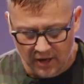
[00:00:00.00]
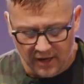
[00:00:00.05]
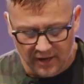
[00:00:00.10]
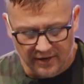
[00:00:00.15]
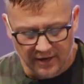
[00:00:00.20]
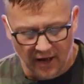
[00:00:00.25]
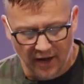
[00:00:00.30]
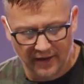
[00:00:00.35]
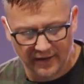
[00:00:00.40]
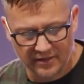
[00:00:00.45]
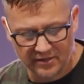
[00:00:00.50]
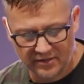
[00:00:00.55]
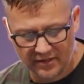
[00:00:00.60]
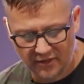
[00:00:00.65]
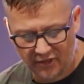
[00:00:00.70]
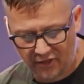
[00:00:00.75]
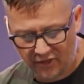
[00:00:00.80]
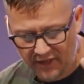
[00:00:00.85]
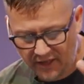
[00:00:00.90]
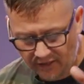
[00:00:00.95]
not as a
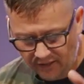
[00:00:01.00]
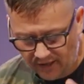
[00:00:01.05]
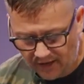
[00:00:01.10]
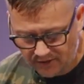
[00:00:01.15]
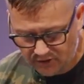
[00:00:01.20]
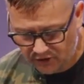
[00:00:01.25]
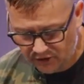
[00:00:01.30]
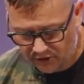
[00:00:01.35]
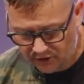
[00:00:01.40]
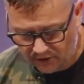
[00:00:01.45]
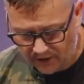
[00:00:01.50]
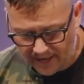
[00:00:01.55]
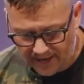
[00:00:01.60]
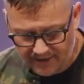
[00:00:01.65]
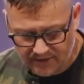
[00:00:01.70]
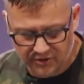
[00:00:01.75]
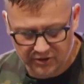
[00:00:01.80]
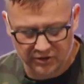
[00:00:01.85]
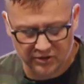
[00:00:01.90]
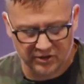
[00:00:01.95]
theological
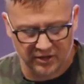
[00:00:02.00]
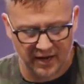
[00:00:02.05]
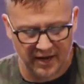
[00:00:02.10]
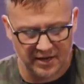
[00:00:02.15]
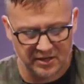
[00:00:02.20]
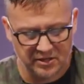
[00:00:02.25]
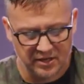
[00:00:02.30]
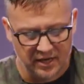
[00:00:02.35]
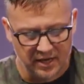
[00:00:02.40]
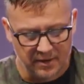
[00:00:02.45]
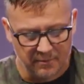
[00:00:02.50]
exercise,